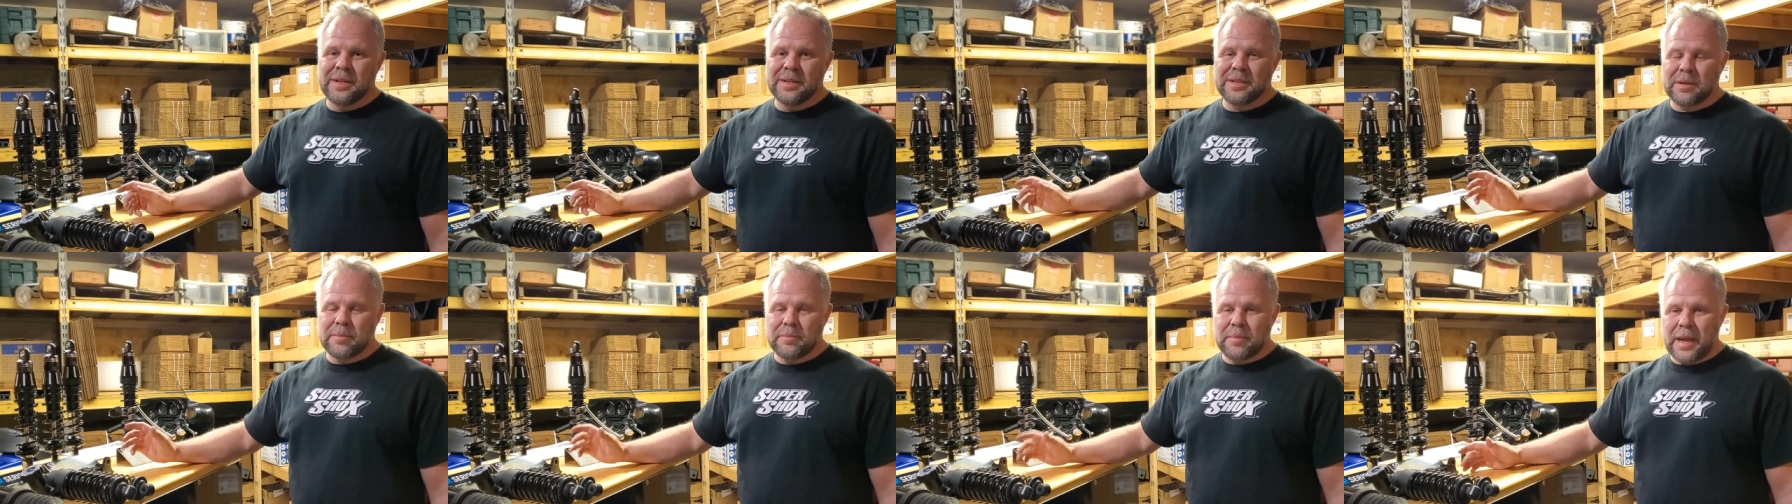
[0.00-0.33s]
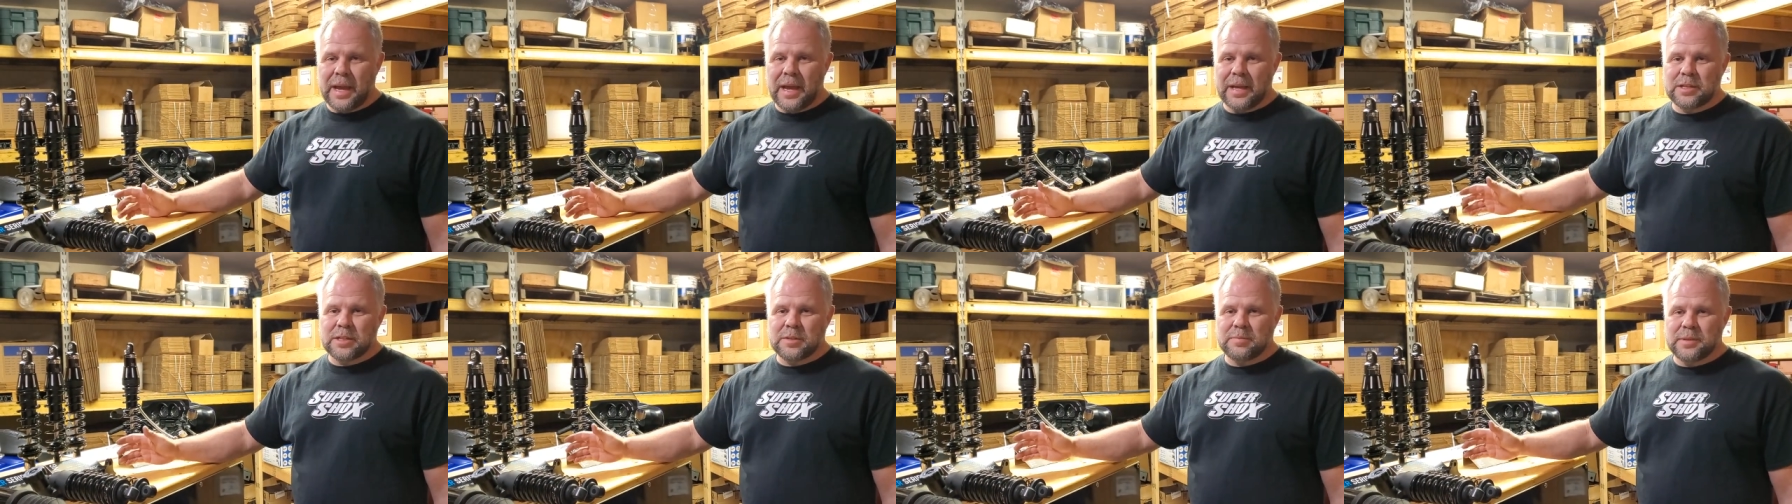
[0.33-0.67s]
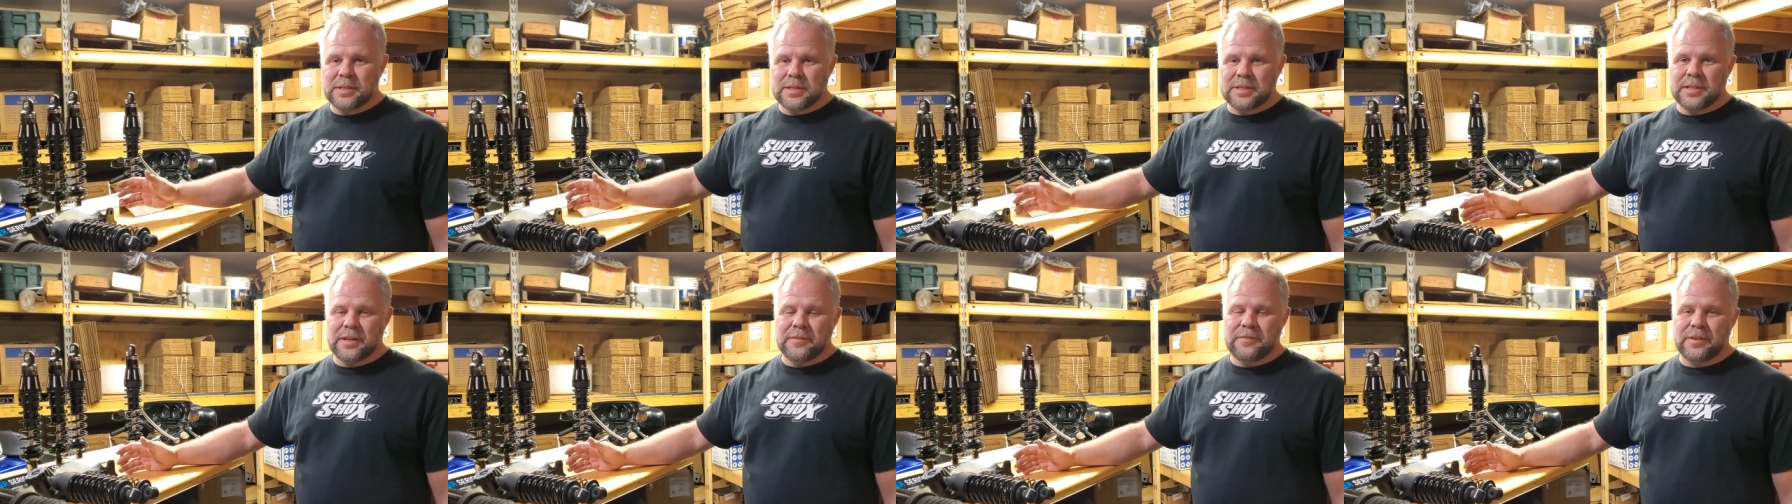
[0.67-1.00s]
to match
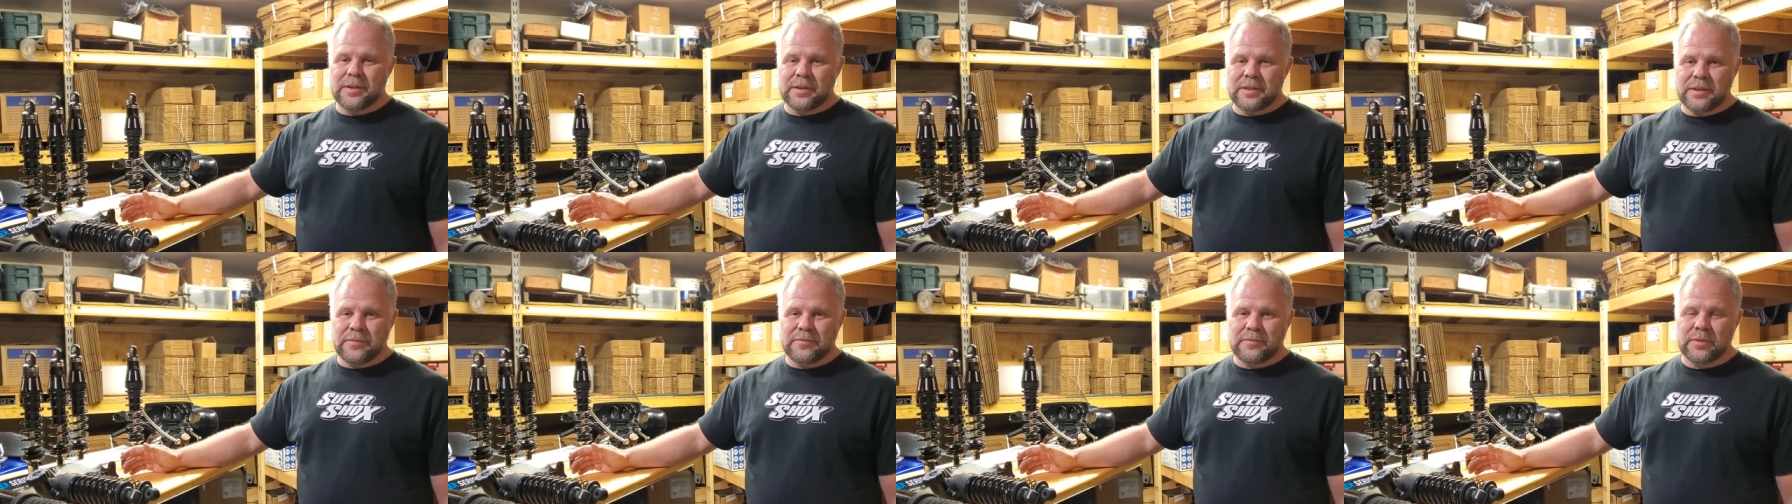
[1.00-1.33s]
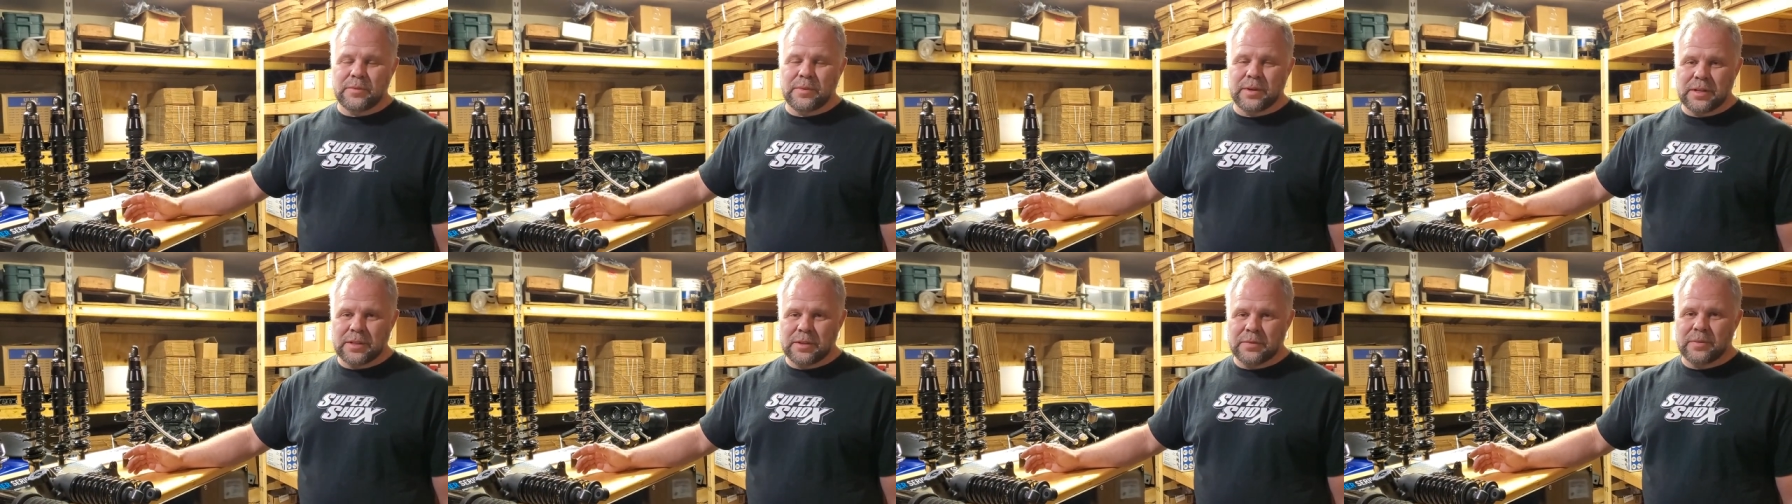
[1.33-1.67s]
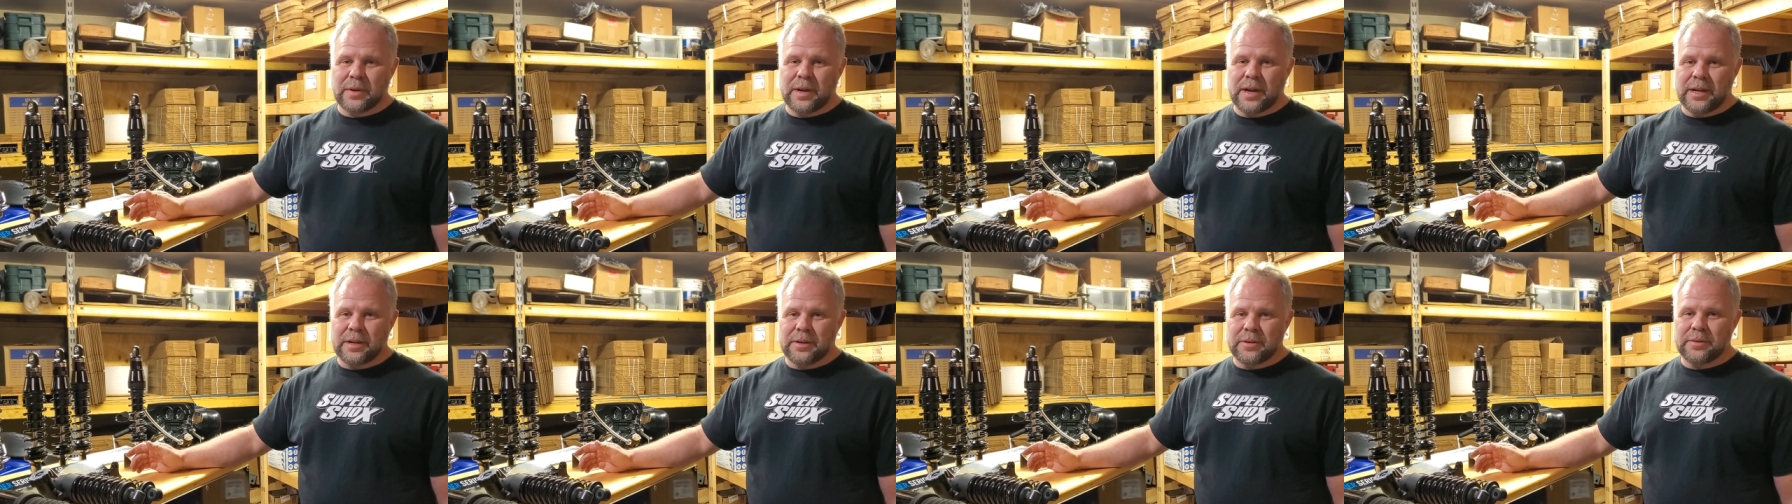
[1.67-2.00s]
specifically for what the
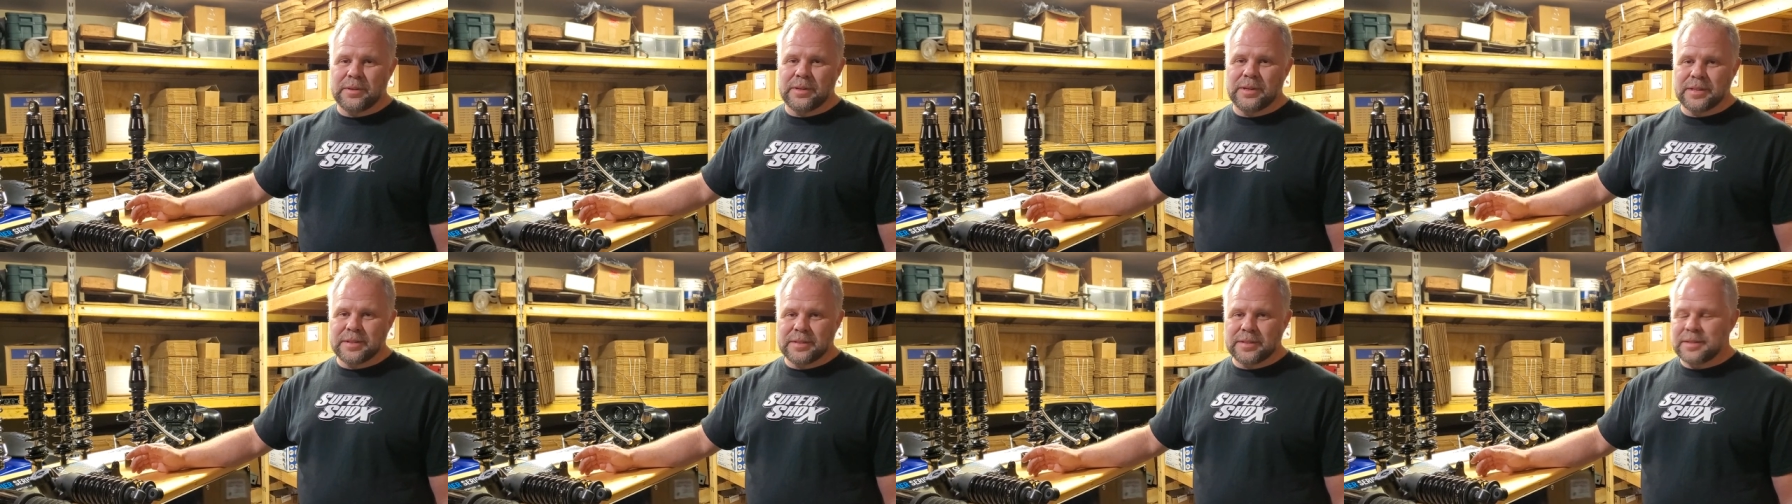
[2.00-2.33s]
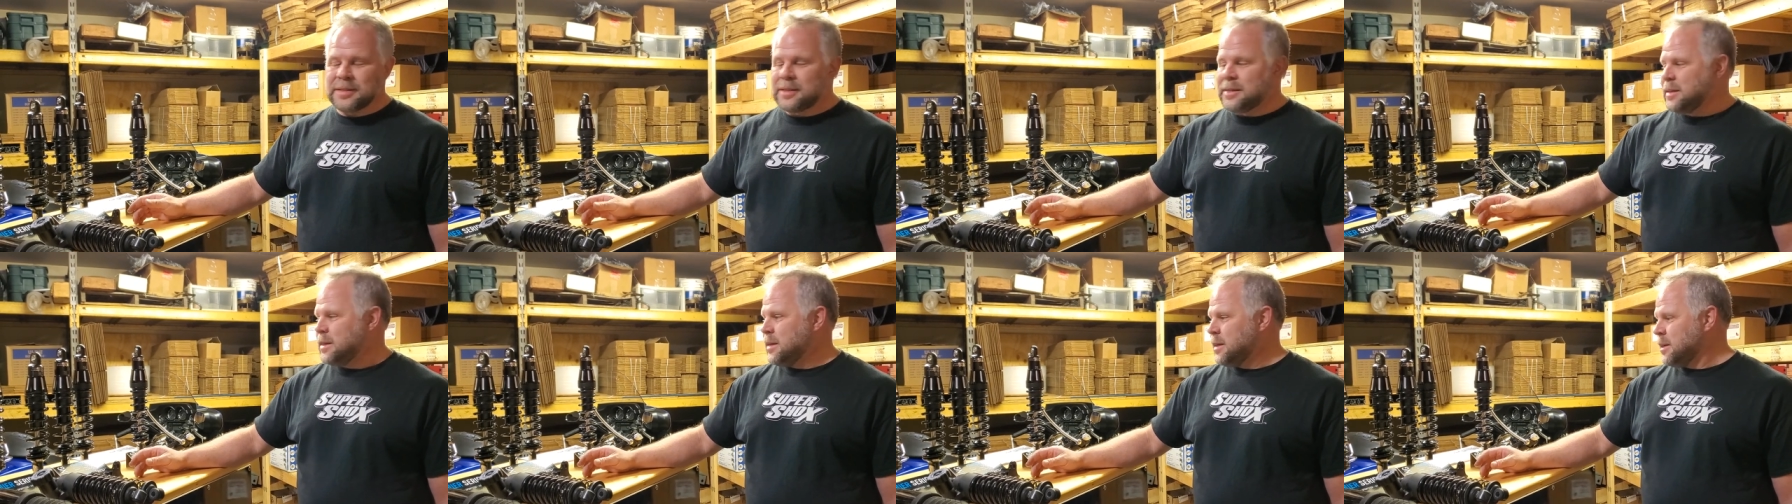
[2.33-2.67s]
rider is.